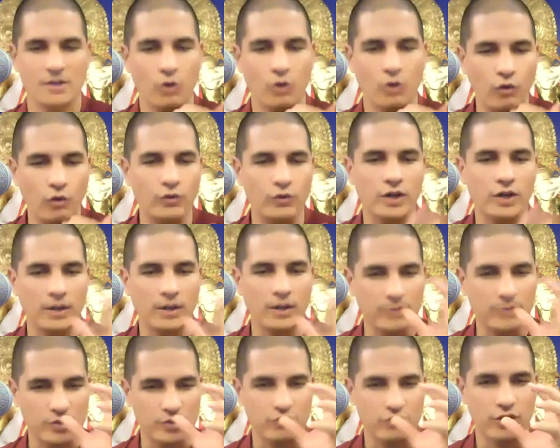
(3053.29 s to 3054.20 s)
overcome
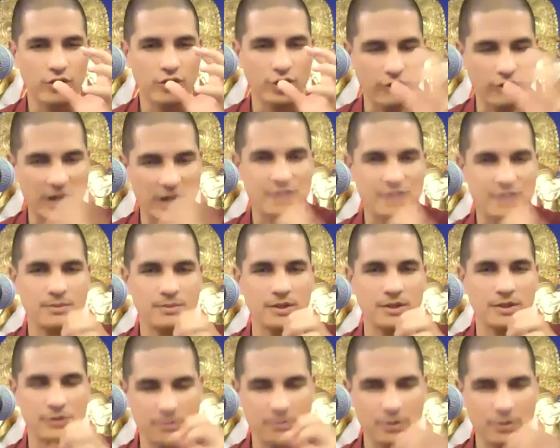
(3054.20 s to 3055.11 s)
the strong
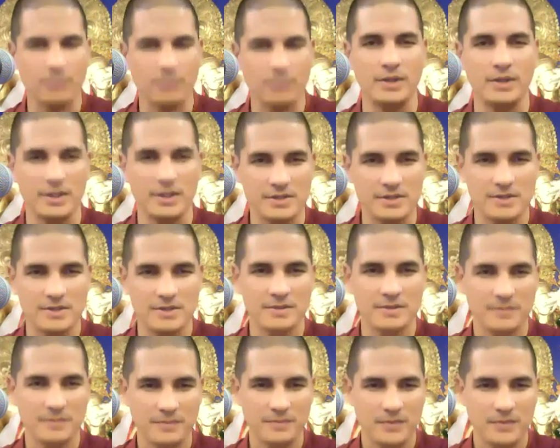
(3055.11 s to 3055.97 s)
grasping to permanence.